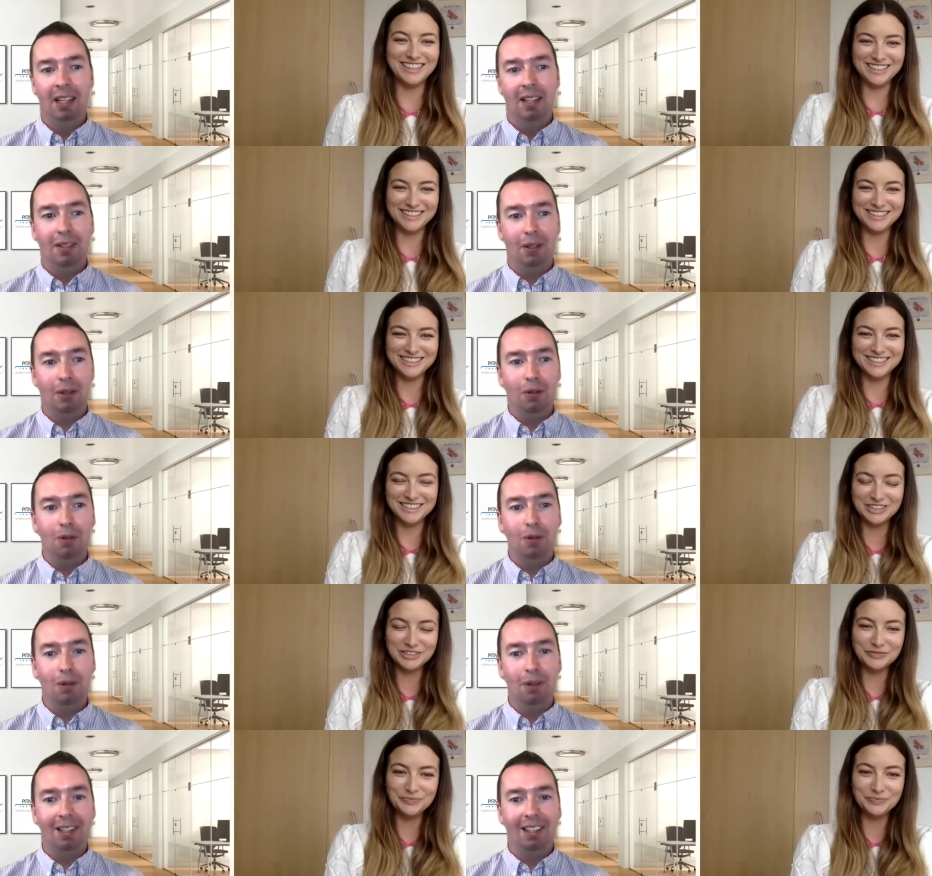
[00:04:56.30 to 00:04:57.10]

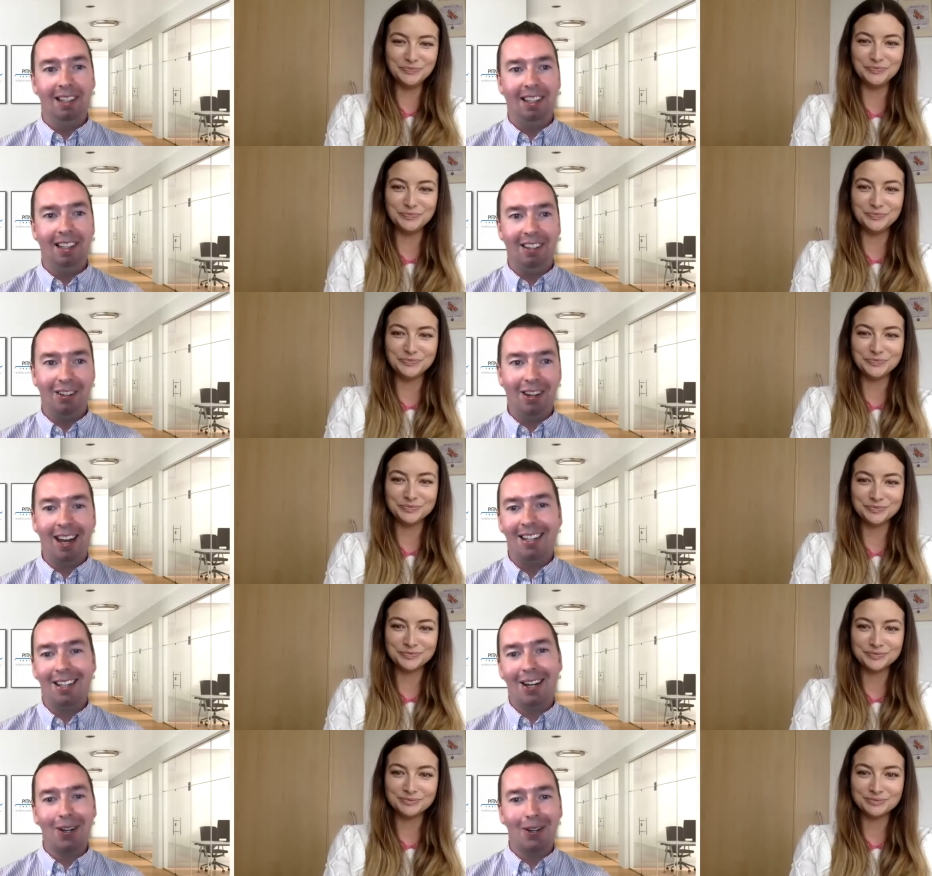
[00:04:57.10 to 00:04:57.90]
Speaker 1: so you
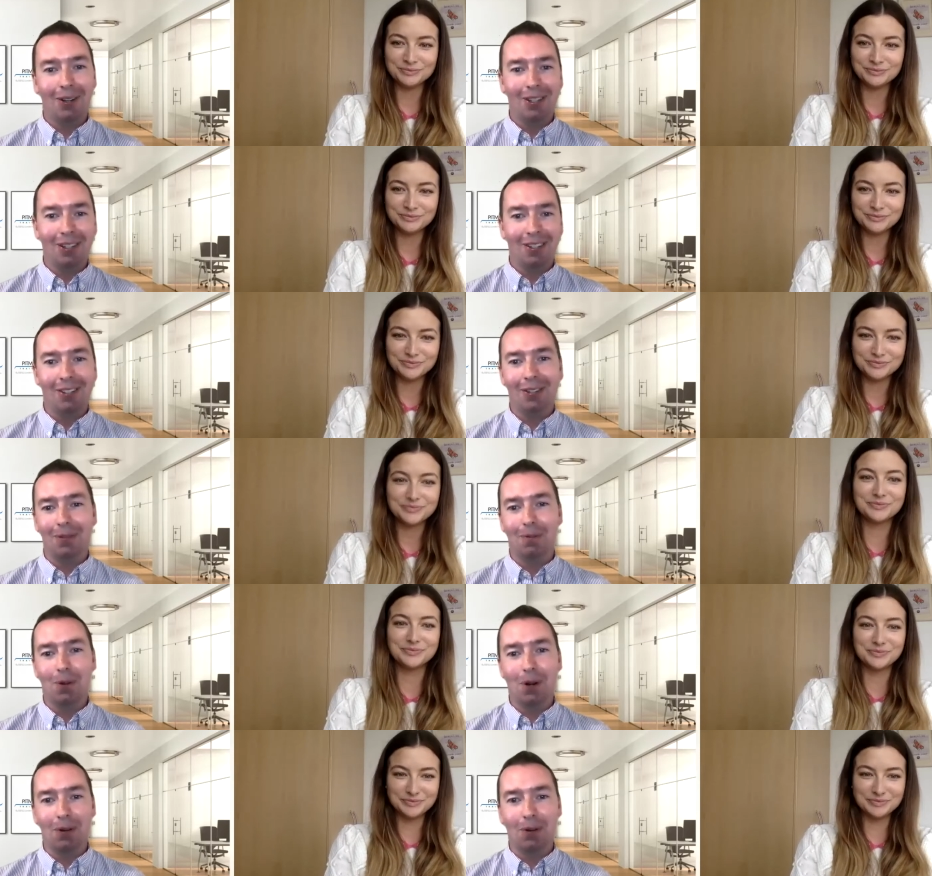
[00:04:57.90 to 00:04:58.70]
can't argue that it doesn't
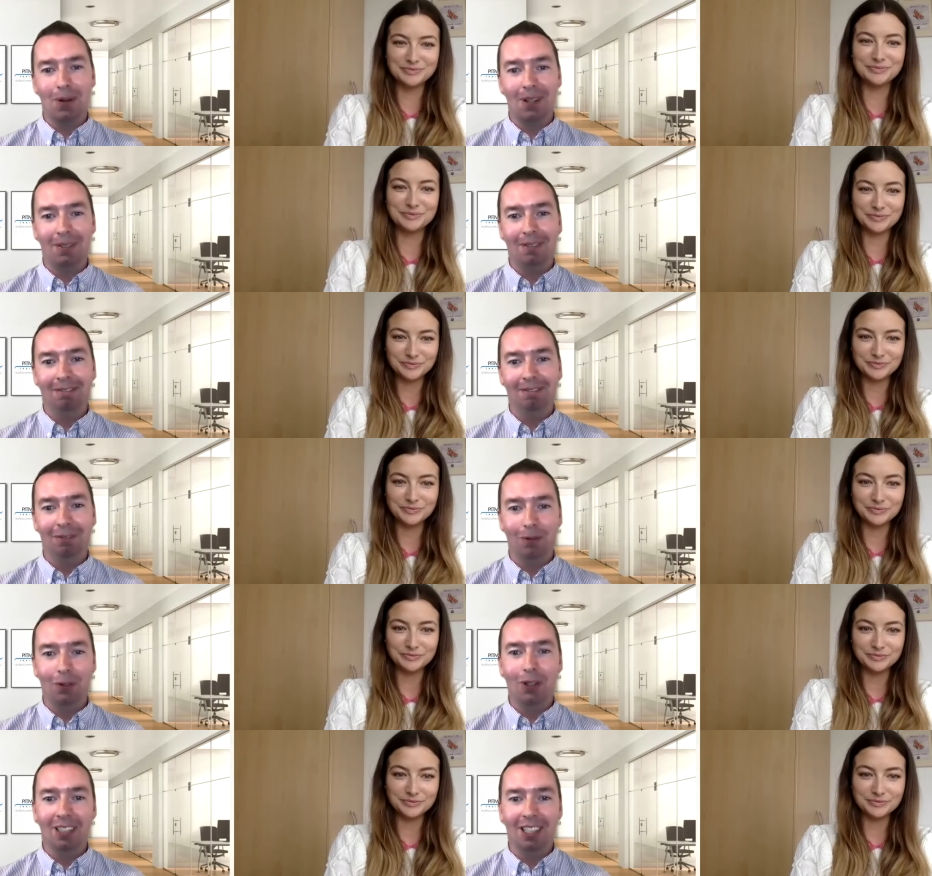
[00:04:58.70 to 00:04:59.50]
work when
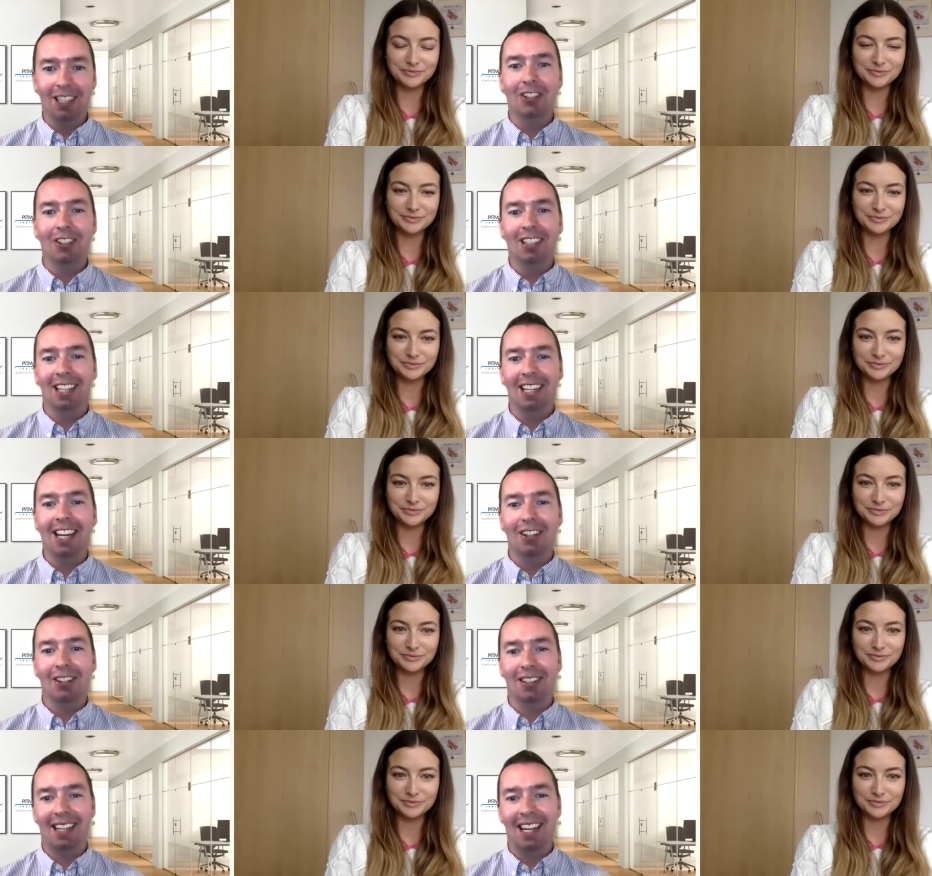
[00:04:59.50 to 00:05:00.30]
we're literally
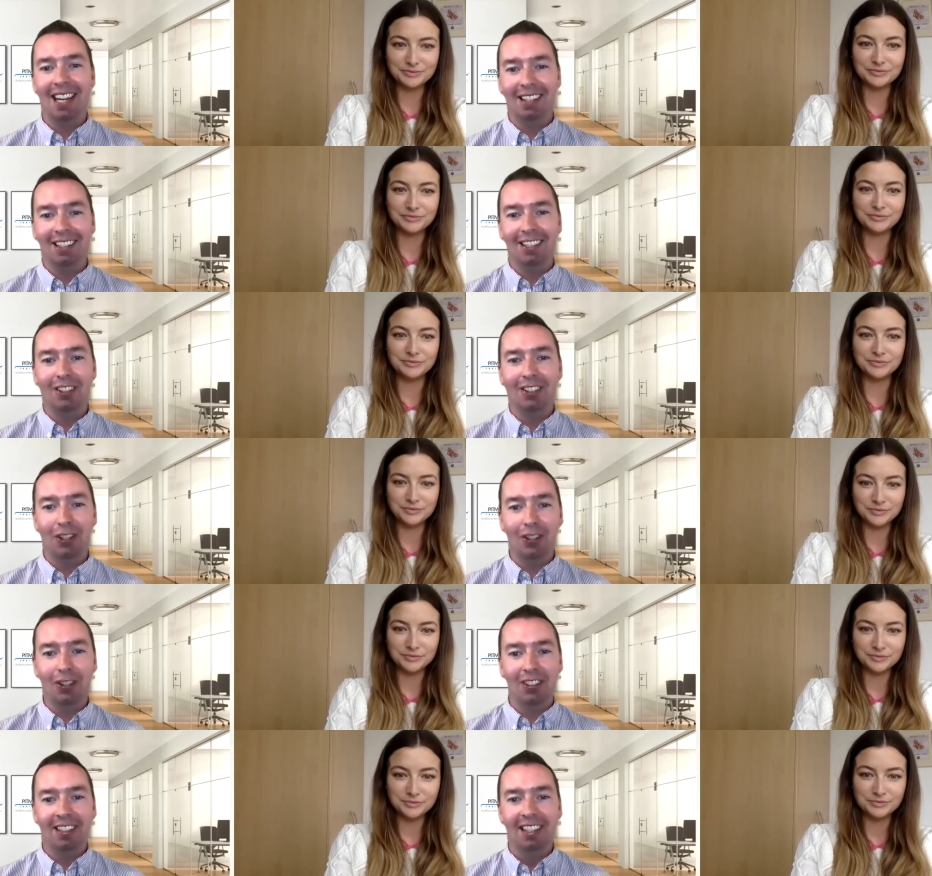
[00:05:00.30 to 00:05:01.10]
here saying that it
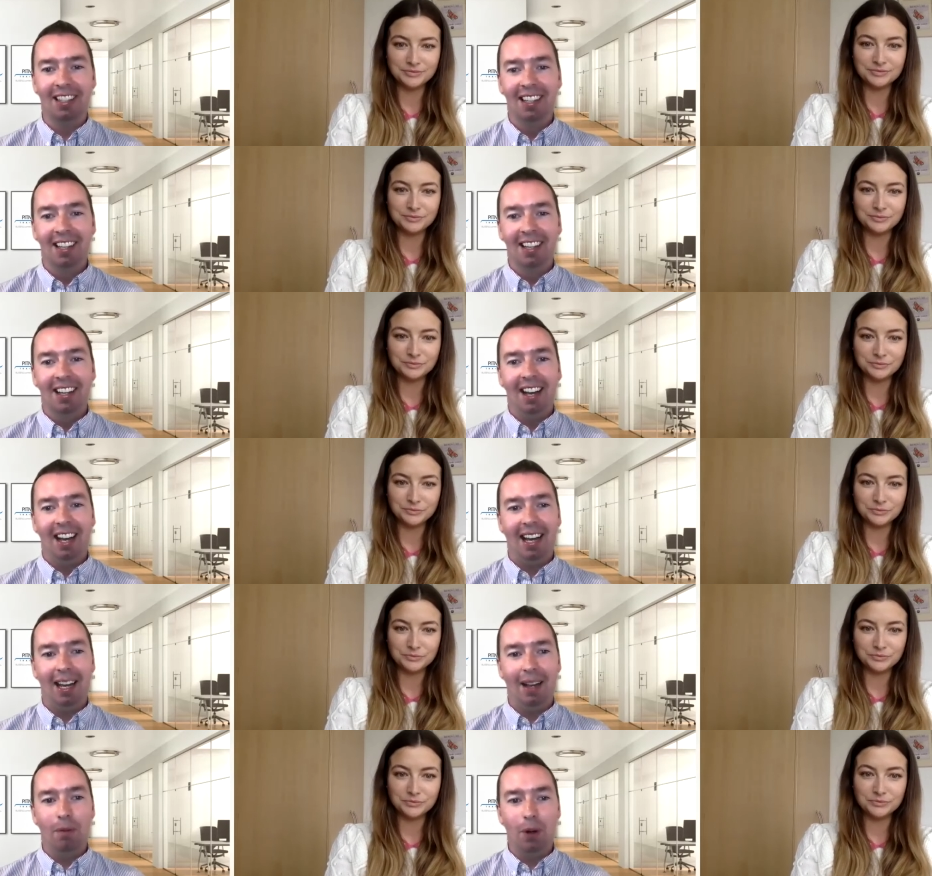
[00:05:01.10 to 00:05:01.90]
does.
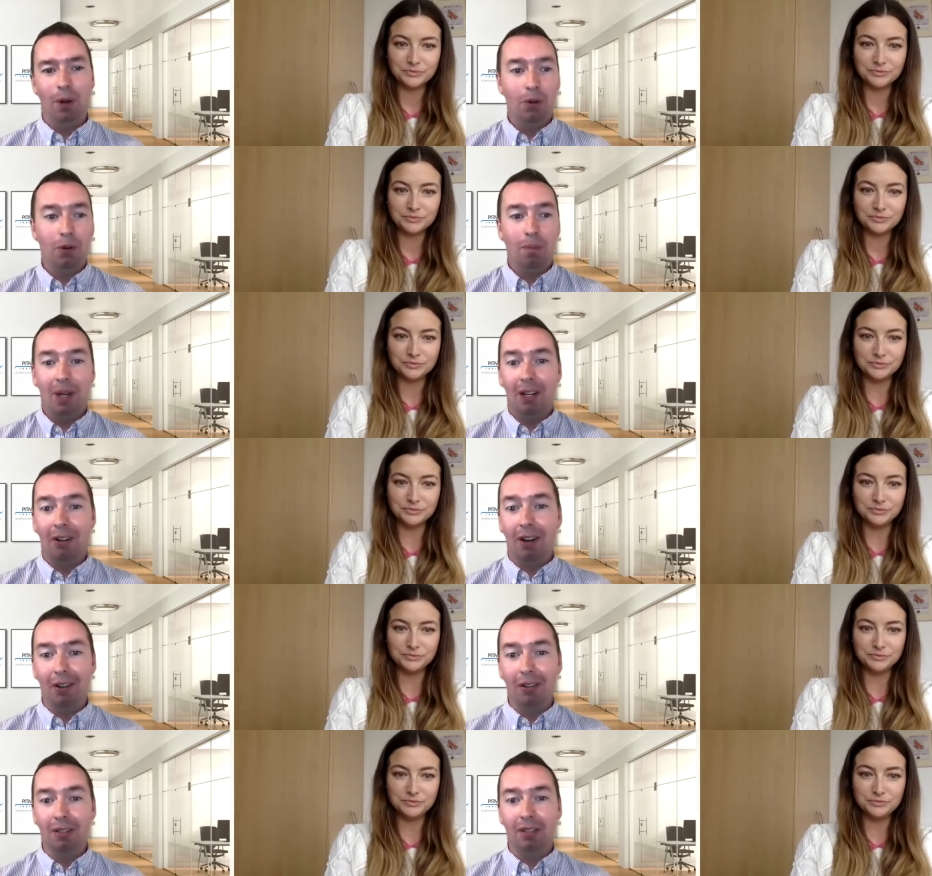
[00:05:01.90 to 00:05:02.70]
Um, we wouldn't be
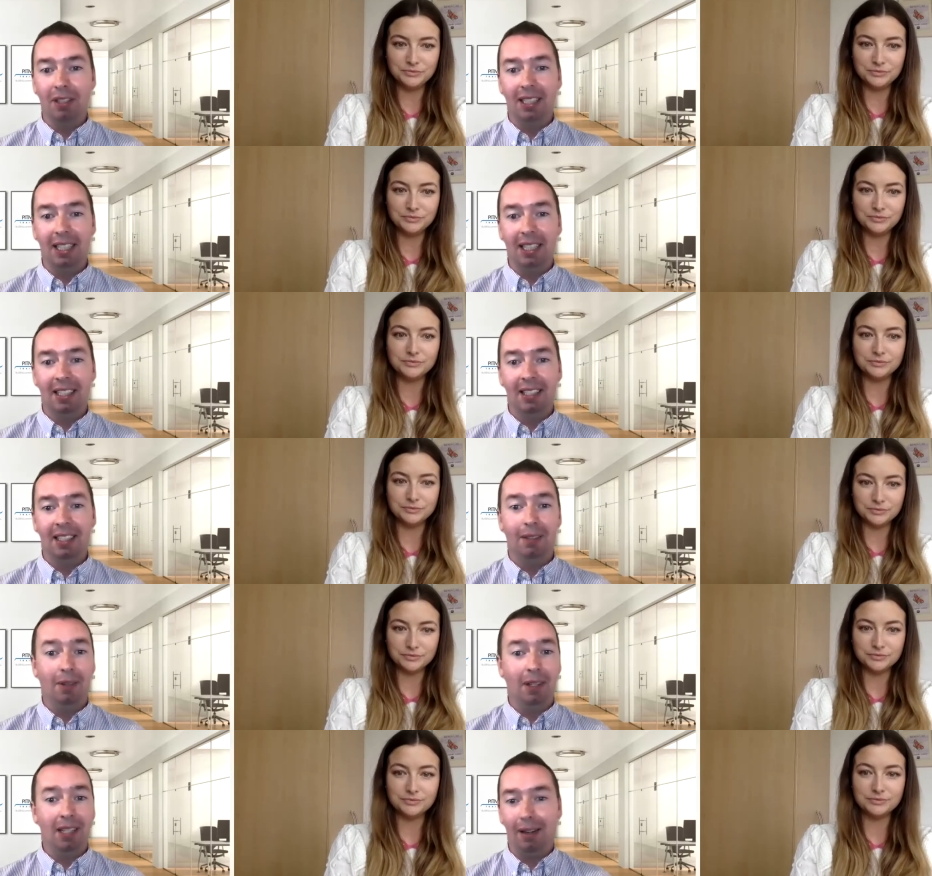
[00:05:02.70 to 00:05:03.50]
around if it didn't,
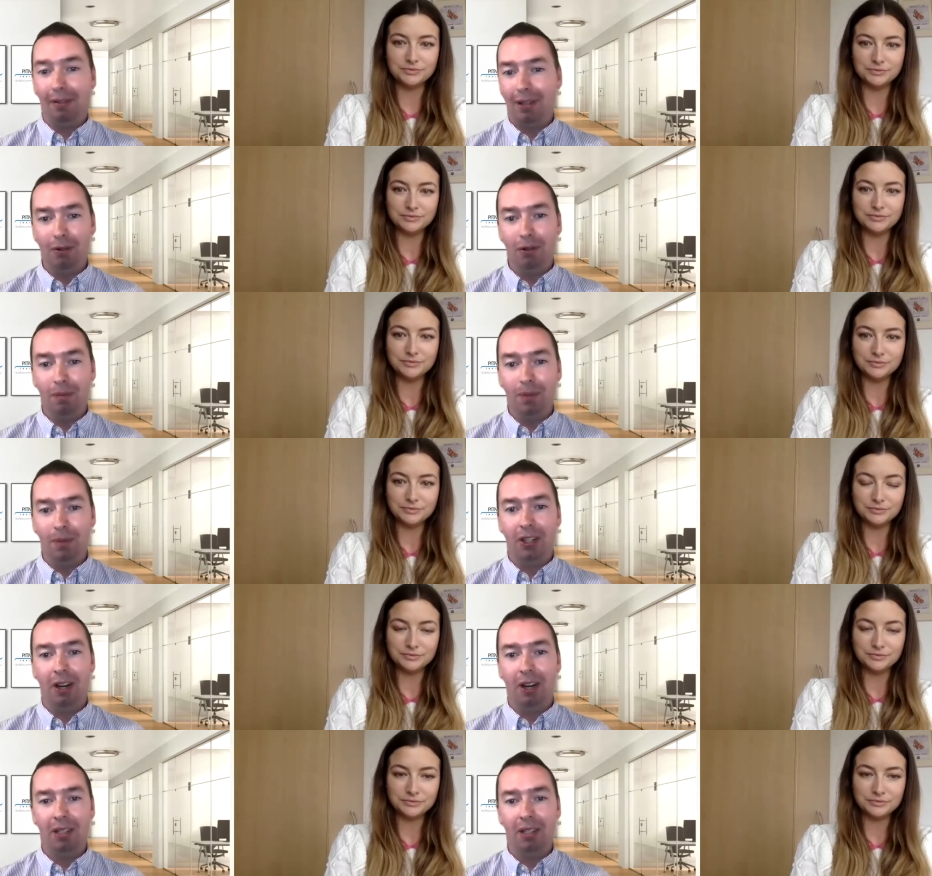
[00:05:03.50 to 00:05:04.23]
and we definitely wouldn't be shouting